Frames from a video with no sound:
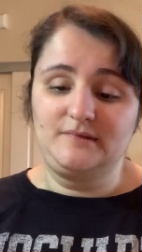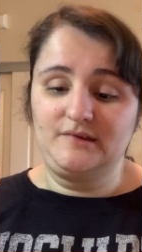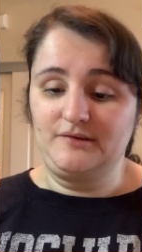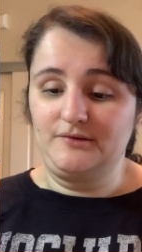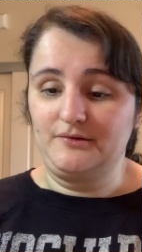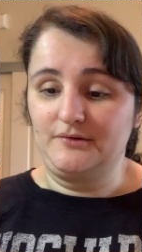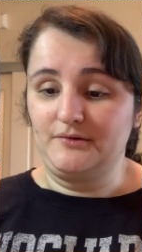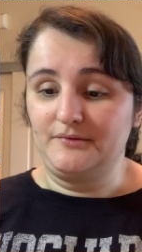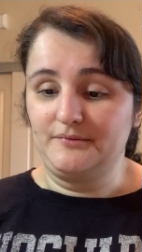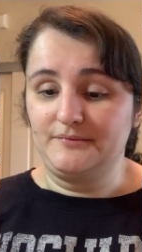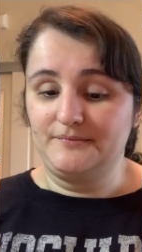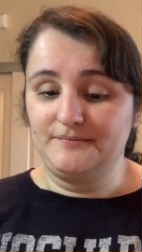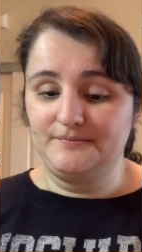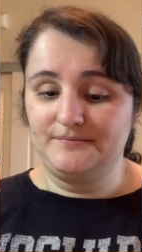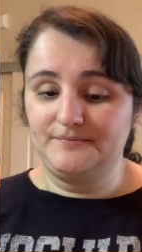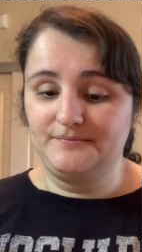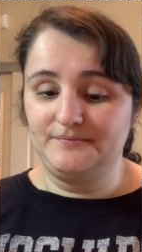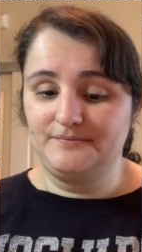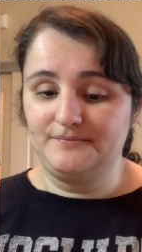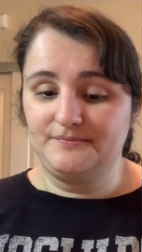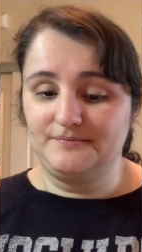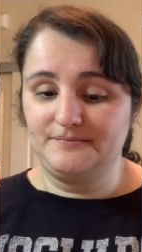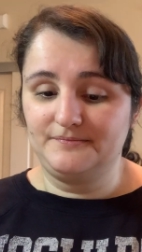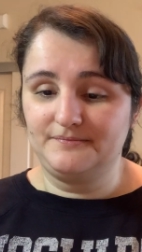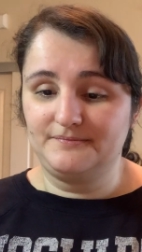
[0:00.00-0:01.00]
so
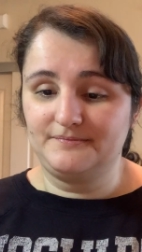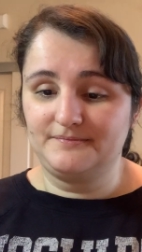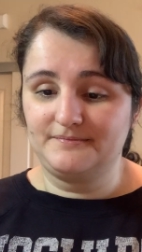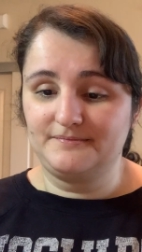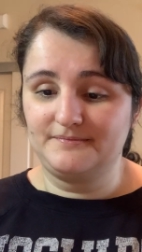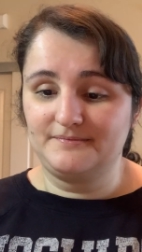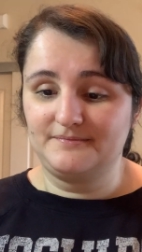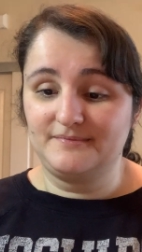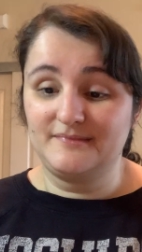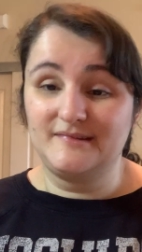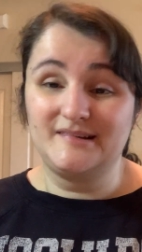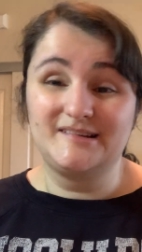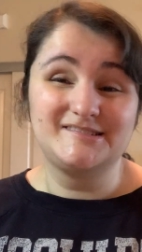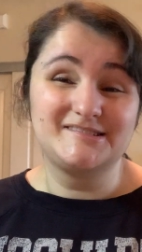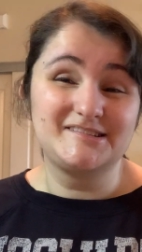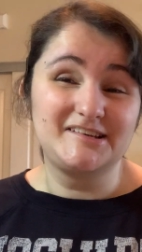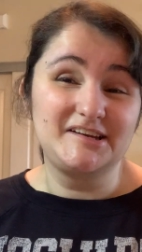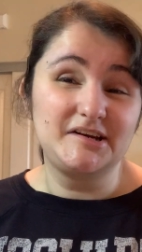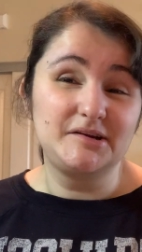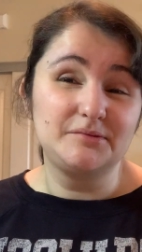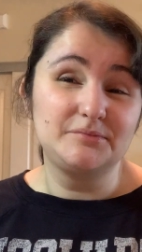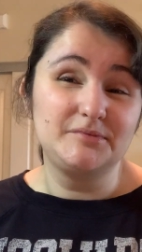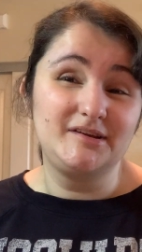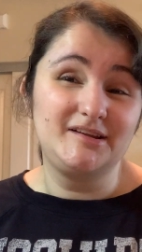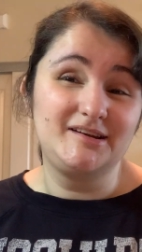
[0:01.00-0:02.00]
it's
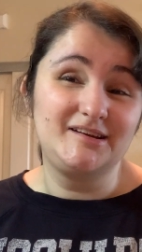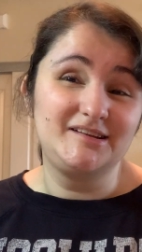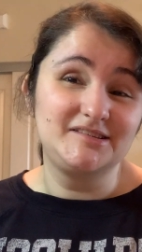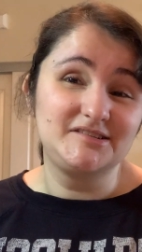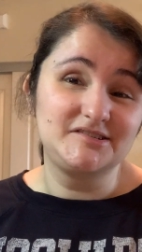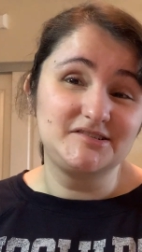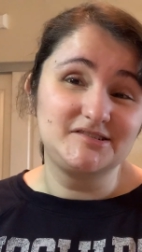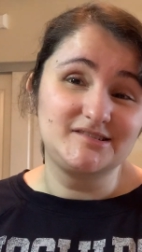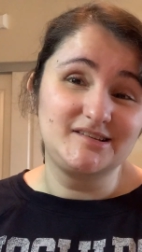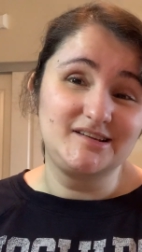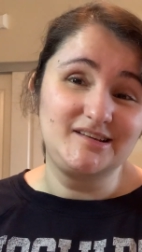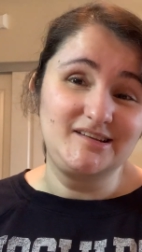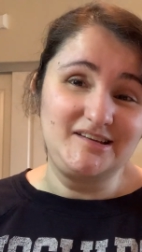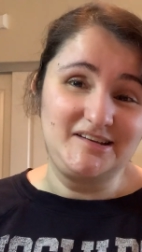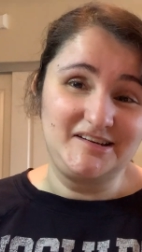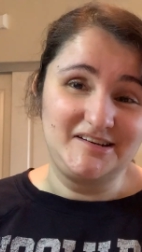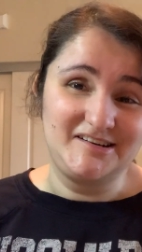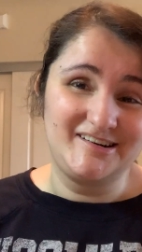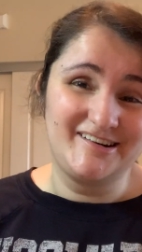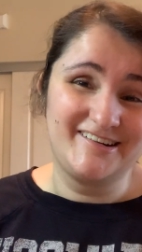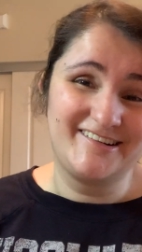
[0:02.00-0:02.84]
gonna be an interesting year